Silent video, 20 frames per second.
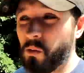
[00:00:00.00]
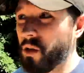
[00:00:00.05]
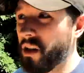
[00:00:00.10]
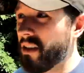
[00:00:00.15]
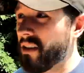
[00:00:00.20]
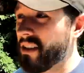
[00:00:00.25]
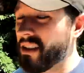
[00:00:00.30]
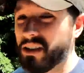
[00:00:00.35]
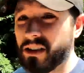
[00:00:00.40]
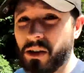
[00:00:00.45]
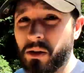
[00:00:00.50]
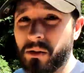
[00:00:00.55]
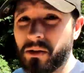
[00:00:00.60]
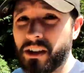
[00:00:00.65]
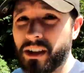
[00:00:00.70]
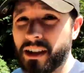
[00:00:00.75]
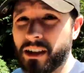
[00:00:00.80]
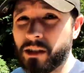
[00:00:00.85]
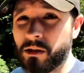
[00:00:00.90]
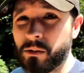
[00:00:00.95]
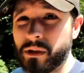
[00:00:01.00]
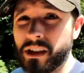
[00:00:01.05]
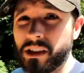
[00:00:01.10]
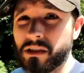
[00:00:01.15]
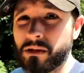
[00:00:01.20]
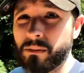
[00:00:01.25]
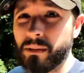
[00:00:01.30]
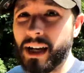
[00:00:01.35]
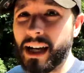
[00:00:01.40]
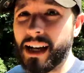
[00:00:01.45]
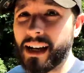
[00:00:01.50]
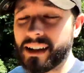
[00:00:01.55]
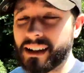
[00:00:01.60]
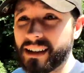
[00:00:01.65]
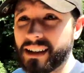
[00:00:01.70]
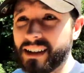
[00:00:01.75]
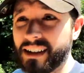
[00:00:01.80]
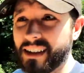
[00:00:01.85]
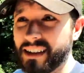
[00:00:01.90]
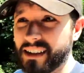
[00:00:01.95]
Well, hello there. We are
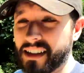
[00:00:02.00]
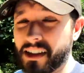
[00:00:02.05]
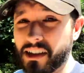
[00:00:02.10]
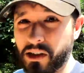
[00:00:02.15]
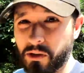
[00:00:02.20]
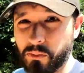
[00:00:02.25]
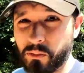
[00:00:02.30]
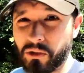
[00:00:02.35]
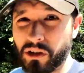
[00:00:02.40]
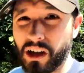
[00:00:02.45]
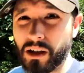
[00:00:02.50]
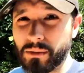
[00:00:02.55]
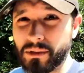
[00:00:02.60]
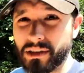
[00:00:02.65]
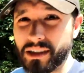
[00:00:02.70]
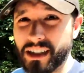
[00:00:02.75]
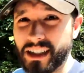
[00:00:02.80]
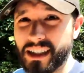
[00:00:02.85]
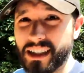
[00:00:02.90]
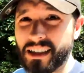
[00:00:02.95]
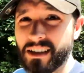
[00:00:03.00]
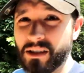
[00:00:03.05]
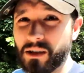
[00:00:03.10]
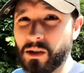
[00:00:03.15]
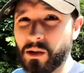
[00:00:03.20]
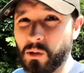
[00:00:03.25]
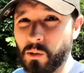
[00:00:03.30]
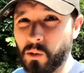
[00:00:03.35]
back at the property